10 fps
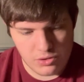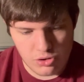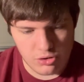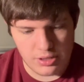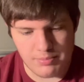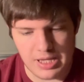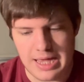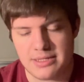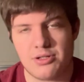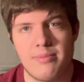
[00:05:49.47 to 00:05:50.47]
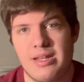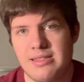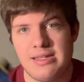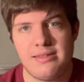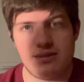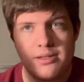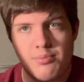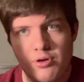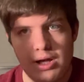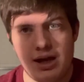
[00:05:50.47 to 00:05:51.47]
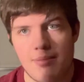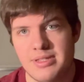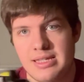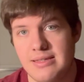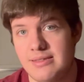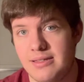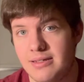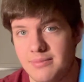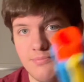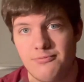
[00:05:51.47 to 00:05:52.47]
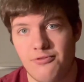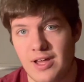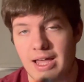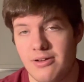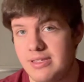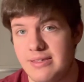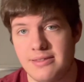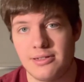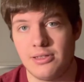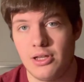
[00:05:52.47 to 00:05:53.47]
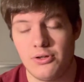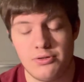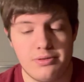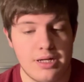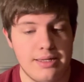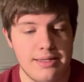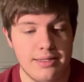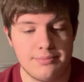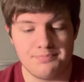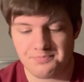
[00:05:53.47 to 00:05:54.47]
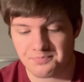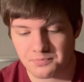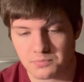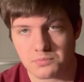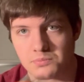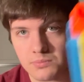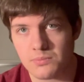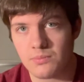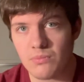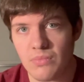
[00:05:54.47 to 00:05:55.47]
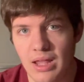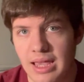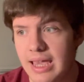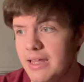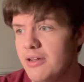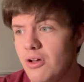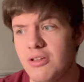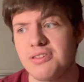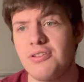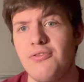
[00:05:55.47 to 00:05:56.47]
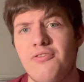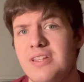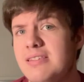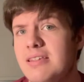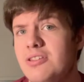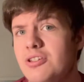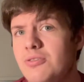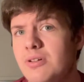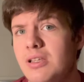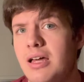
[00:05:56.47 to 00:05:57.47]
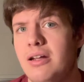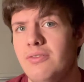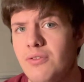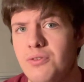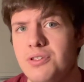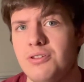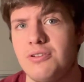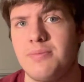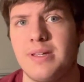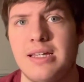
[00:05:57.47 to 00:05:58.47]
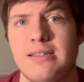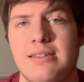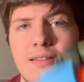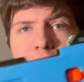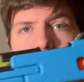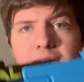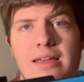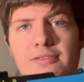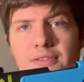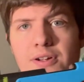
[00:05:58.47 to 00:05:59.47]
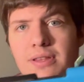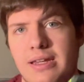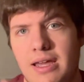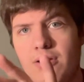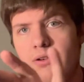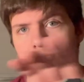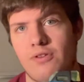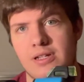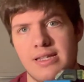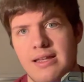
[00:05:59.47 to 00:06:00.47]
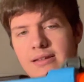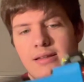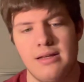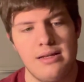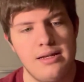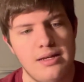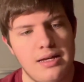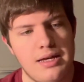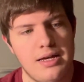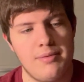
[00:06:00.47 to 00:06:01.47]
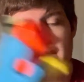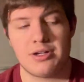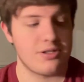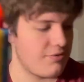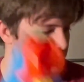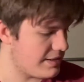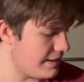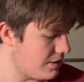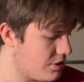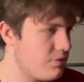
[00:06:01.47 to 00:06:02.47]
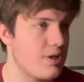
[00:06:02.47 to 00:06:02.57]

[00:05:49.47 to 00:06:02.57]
good blaster. I mean, it's easy to prime, it's easy to fire, it's easy to load, and it also fits into a lot of holsters because it's got a fairly narrow front end. It actually fits into